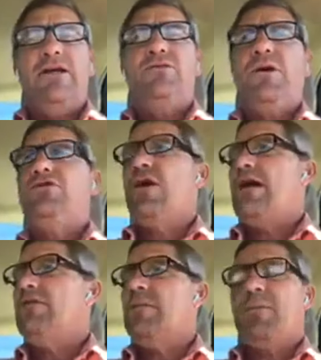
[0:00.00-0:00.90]
as we
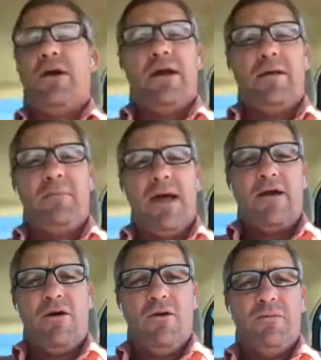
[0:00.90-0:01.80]
travel up here and get
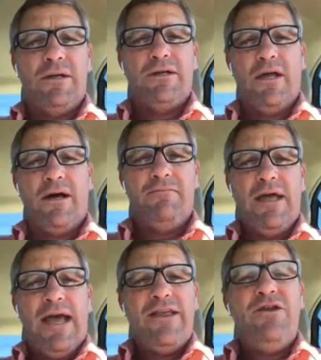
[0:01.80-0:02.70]
back home, and uh,
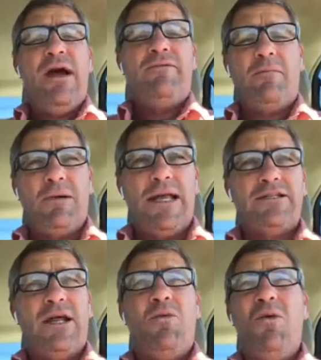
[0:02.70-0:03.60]
you have a blessed day.